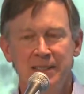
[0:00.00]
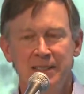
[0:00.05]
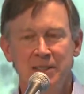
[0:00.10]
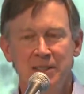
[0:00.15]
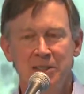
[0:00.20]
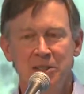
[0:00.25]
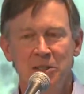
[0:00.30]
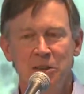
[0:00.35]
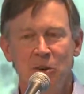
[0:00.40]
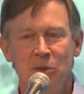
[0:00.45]

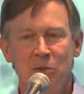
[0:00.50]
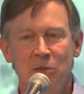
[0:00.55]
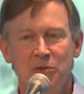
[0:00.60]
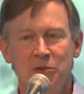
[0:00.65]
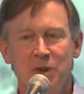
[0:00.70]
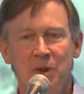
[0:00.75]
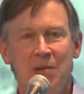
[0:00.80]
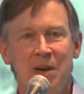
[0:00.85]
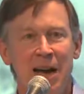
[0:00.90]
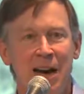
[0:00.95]
you know,
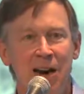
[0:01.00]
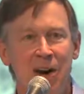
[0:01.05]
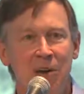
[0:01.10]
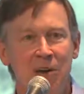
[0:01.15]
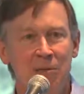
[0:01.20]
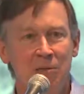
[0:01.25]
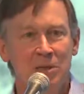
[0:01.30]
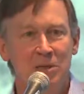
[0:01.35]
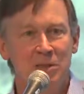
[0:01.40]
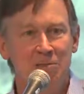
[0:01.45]

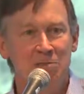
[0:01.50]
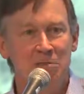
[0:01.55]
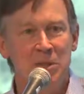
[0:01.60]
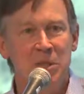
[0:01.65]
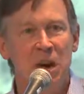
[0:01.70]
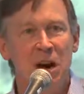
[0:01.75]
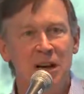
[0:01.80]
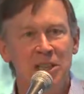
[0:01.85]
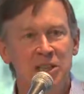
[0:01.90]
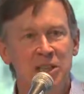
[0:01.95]
somehow
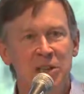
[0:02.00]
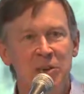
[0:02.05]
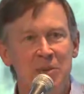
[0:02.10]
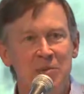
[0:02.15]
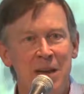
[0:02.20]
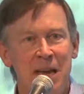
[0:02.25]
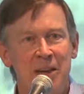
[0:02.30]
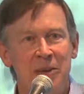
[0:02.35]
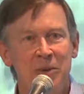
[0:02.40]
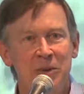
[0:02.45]
beyond
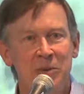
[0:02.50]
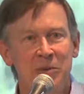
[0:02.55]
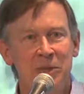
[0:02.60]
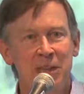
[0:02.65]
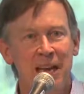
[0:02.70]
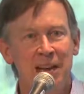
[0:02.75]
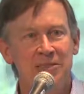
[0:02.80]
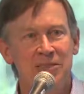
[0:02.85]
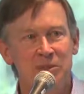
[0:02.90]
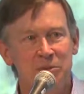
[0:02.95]
gerrymandering, we
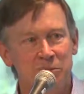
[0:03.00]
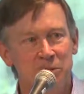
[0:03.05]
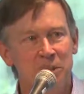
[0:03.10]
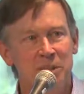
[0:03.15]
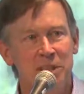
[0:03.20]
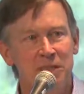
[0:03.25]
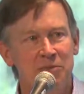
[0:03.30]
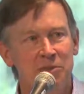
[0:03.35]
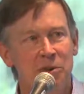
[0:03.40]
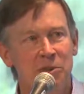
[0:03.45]
have to
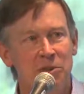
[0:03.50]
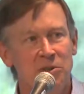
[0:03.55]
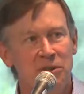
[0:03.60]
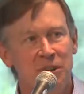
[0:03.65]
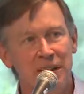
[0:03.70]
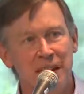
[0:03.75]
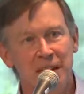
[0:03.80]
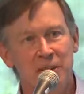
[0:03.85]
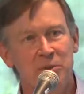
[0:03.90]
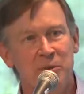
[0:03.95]
really focus
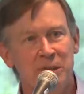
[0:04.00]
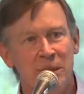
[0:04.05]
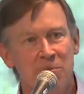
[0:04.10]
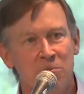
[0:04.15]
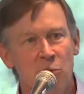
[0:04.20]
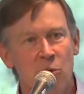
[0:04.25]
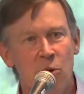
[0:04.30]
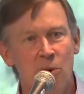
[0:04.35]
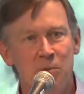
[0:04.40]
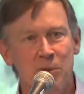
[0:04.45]
on how do we get
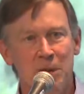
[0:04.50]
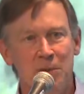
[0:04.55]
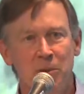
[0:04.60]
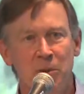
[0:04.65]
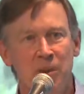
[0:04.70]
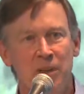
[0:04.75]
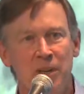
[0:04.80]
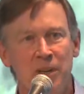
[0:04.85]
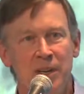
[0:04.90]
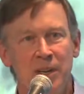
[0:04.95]
more
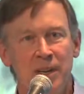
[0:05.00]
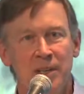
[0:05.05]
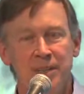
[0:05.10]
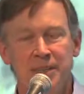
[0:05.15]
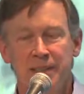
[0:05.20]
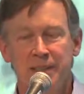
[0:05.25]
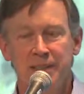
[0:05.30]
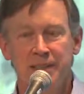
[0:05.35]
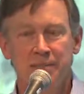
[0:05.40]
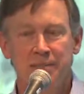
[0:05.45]
people
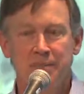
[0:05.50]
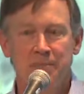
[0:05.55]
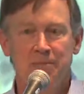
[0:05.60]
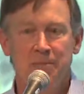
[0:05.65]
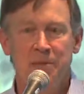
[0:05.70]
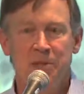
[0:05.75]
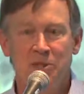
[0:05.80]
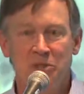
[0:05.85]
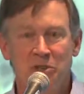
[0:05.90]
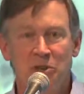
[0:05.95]
to,
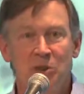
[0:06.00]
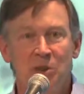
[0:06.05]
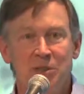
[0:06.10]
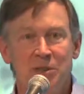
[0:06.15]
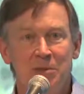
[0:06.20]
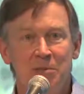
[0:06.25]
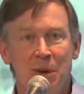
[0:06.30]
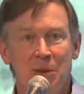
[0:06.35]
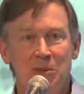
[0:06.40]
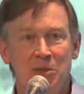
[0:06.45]
to serve
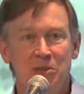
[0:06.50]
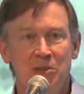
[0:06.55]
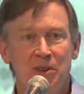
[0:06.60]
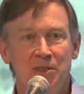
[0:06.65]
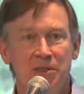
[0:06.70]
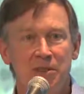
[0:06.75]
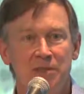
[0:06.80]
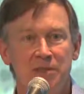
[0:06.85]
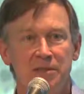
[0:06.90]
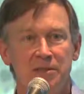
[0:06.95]
in public
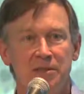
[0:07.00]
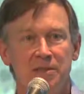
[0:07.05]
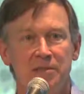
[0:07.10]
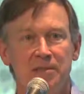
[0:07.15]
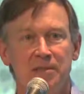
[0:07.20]
service.